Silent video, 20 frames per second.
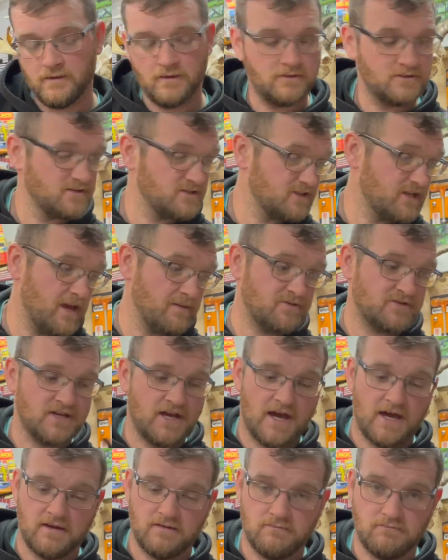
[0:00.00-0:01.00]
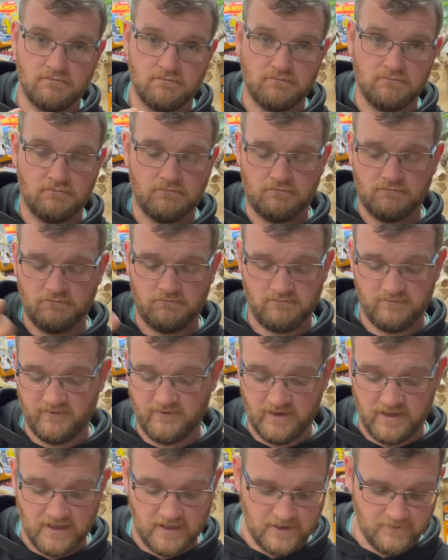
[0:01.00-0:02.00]
Snap shut,
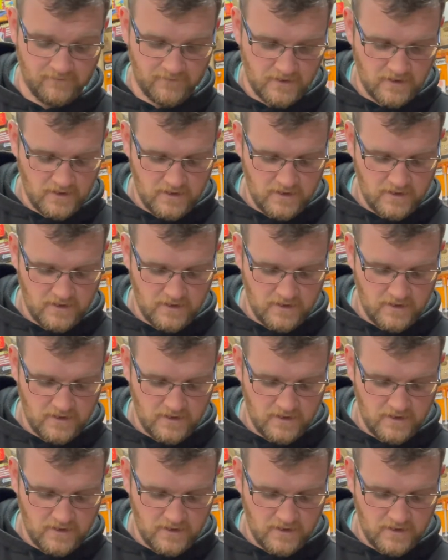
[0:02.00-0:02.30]
you need it.